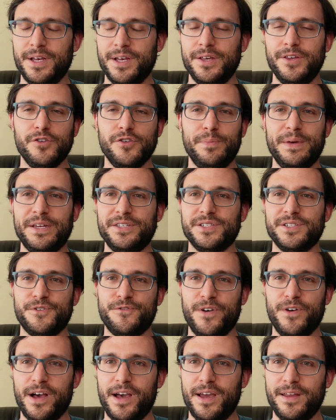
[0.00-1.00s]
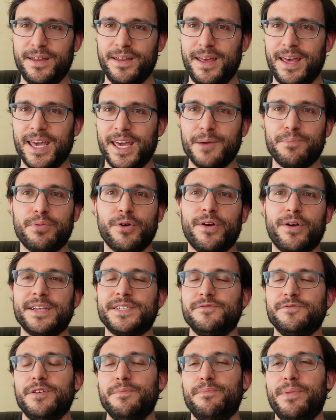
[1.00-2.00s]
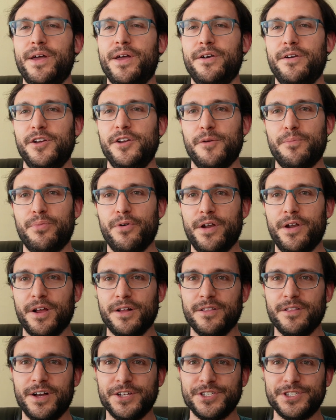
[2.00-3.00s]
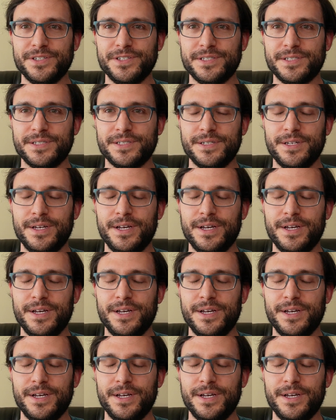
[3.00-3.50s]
you'll be just fine and get progressively better at your product launches.